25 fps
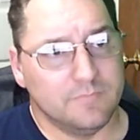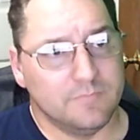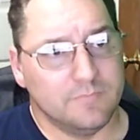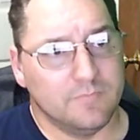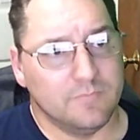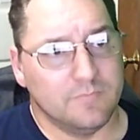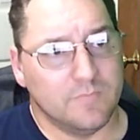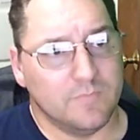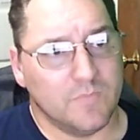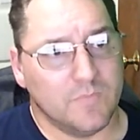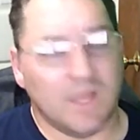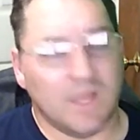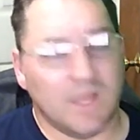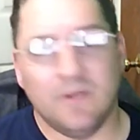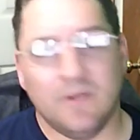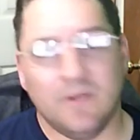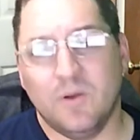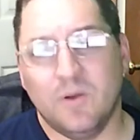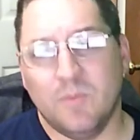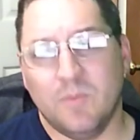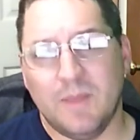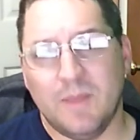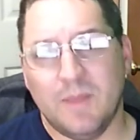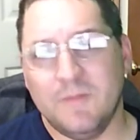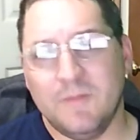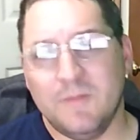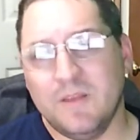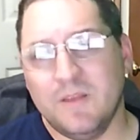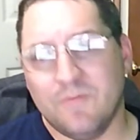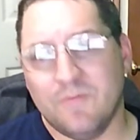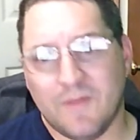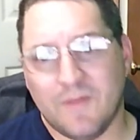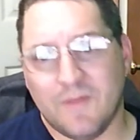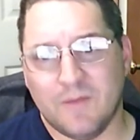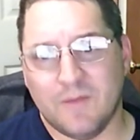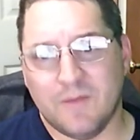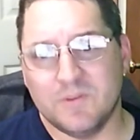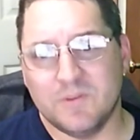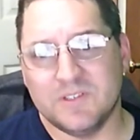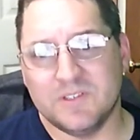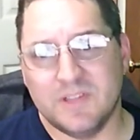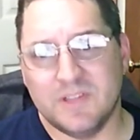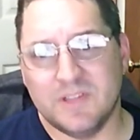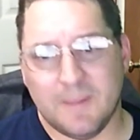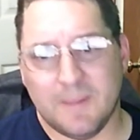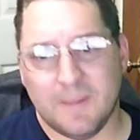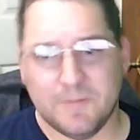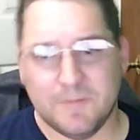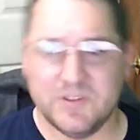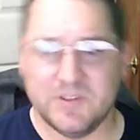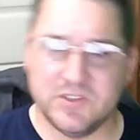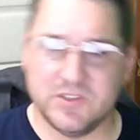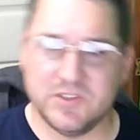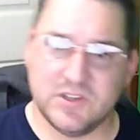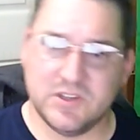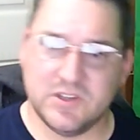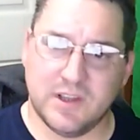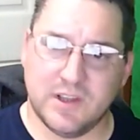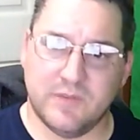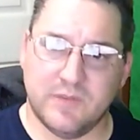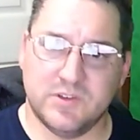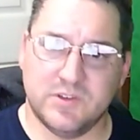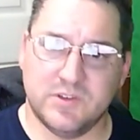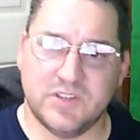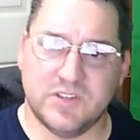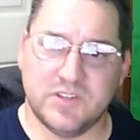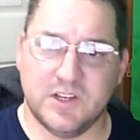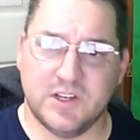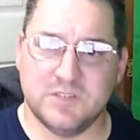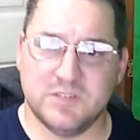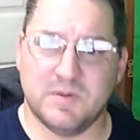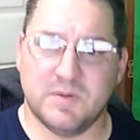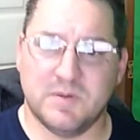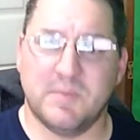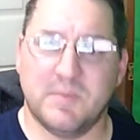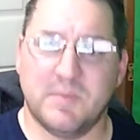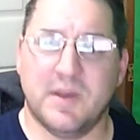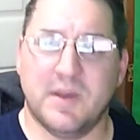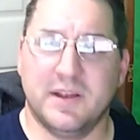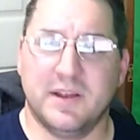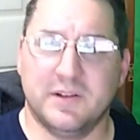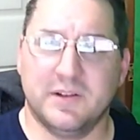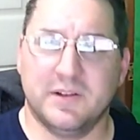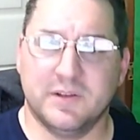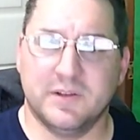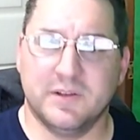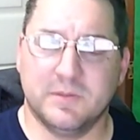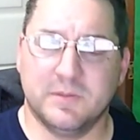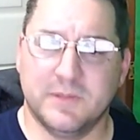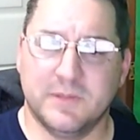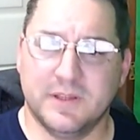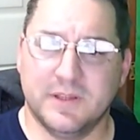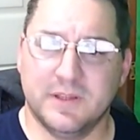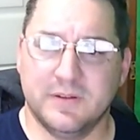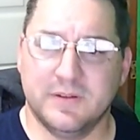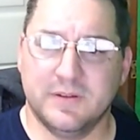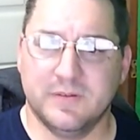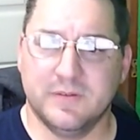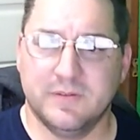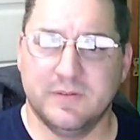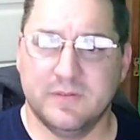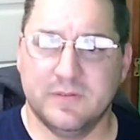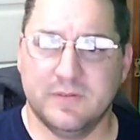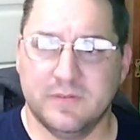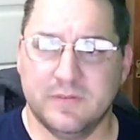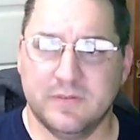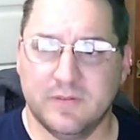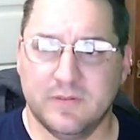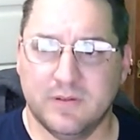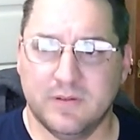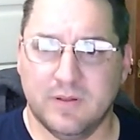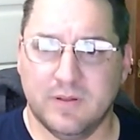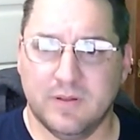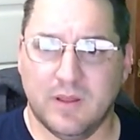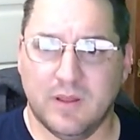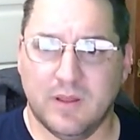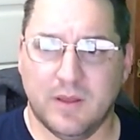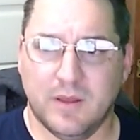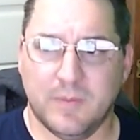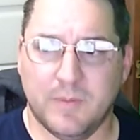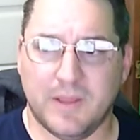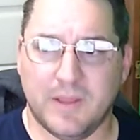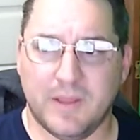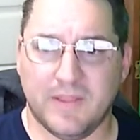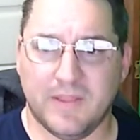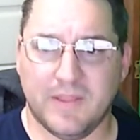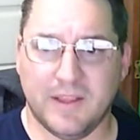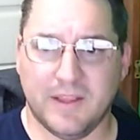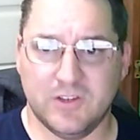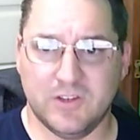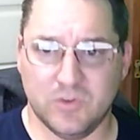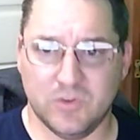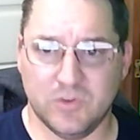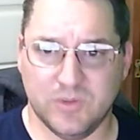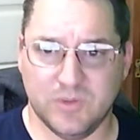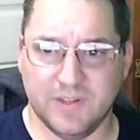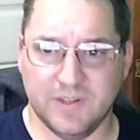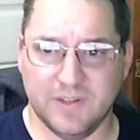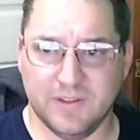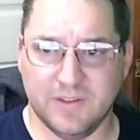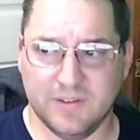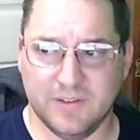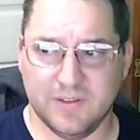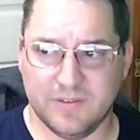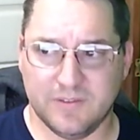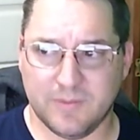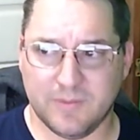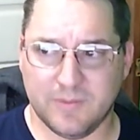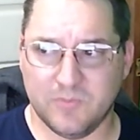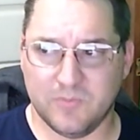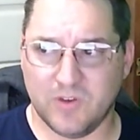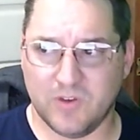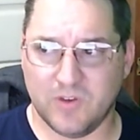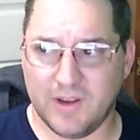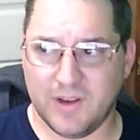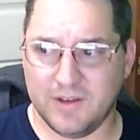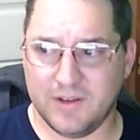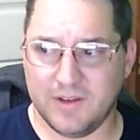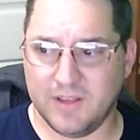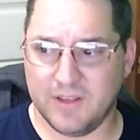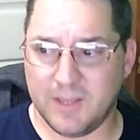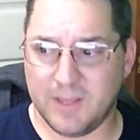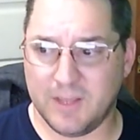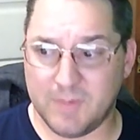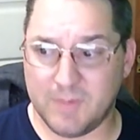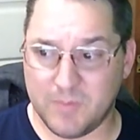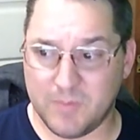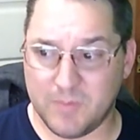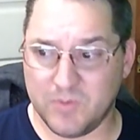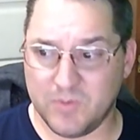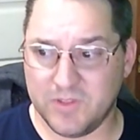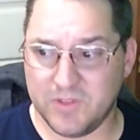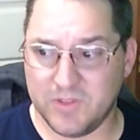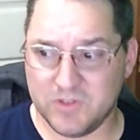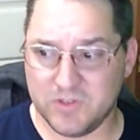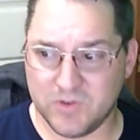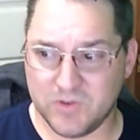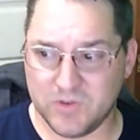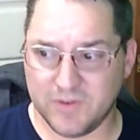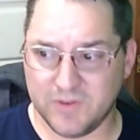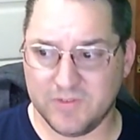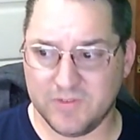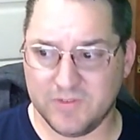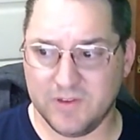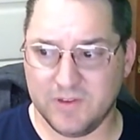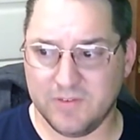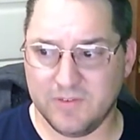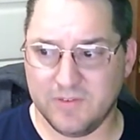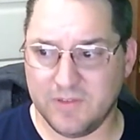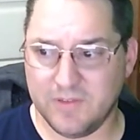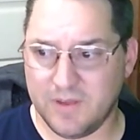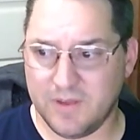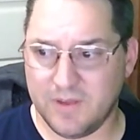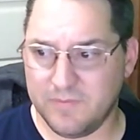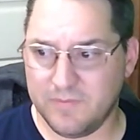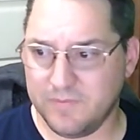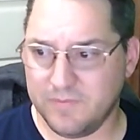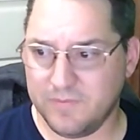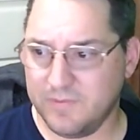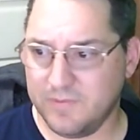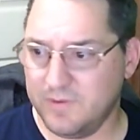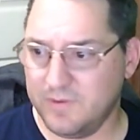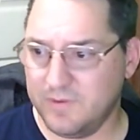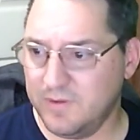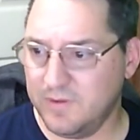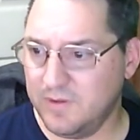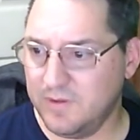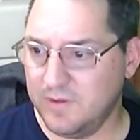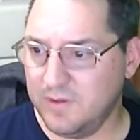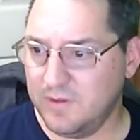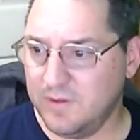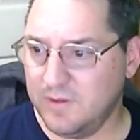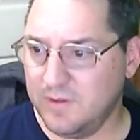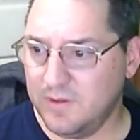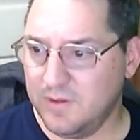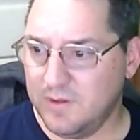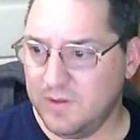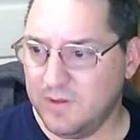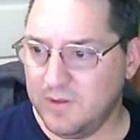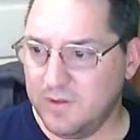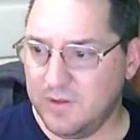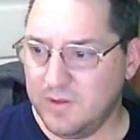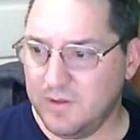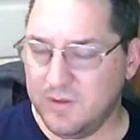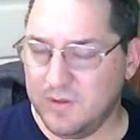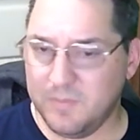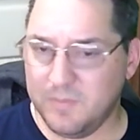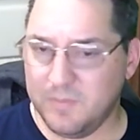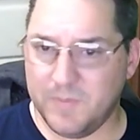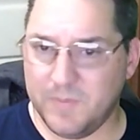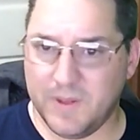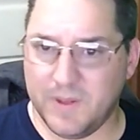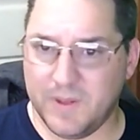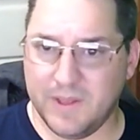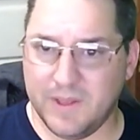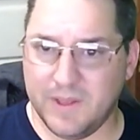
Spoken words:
I don't know, maybe if I was in that position, I would change my mind a little bit. I like doing this. I'm trying to come up with interesting stuff. But